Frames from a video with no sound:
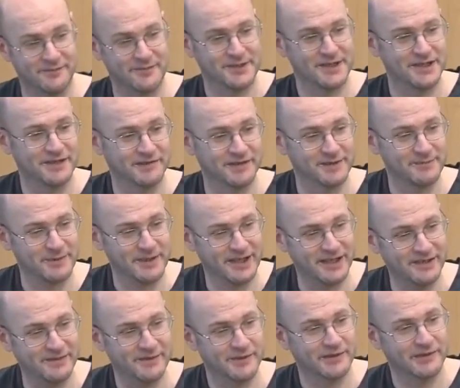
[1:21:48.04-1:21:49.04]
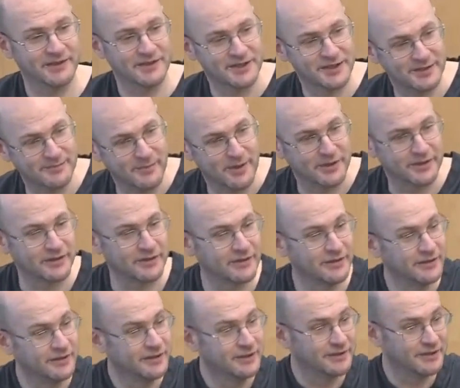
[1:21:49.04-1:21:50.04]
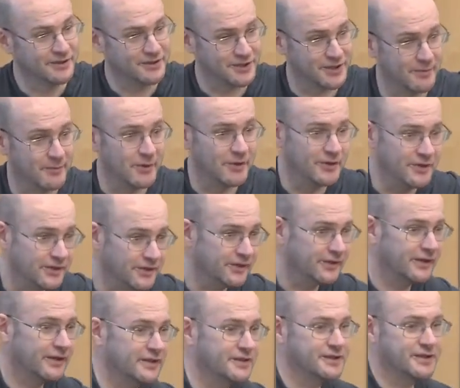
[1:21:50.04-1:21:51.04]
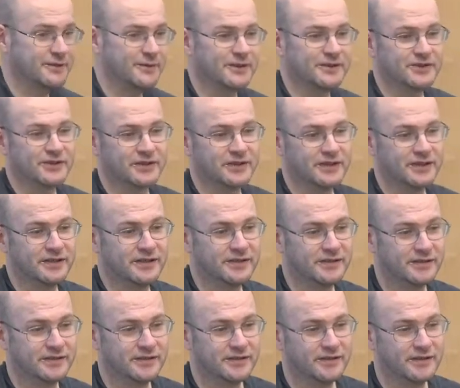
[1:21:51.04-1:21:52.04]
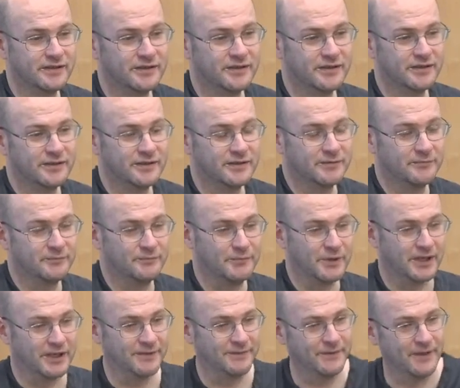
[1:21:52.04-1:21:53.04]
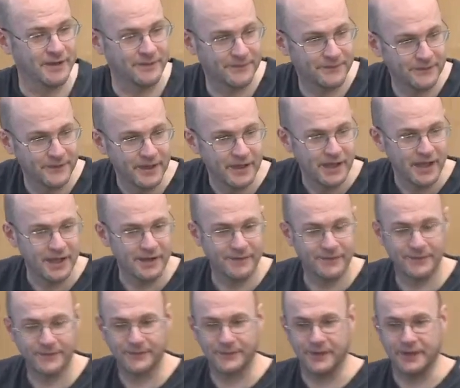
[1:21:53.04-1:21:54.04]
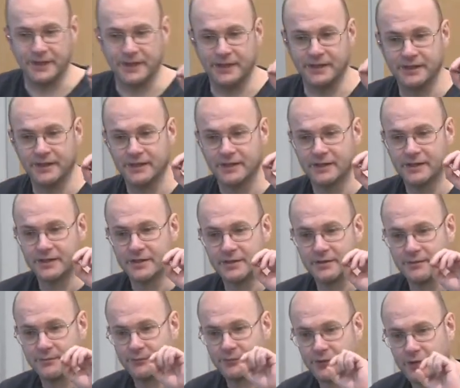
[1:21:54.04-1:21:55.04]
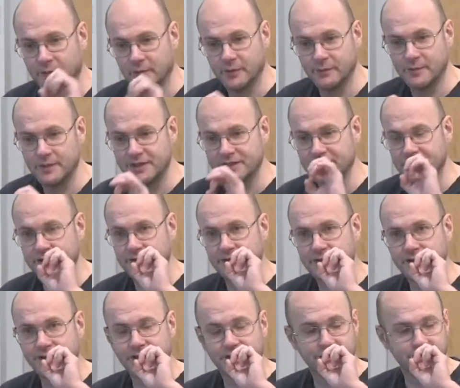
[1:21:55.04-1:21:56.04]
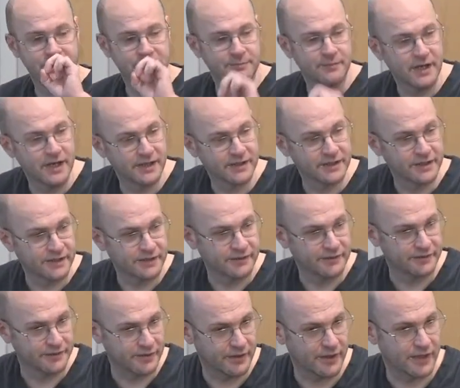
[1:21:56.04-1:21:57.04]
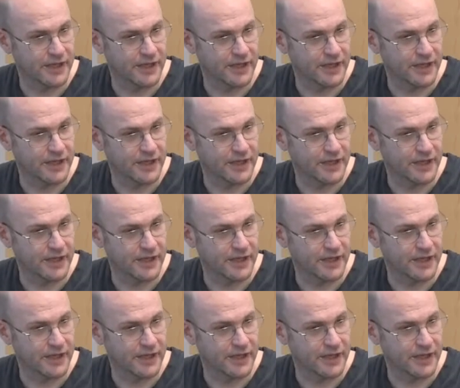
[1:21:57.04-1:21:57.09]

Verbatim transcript: series behavior into the model because I'm only doing it sequentially. But if, if, if the problem isn't so demanding that I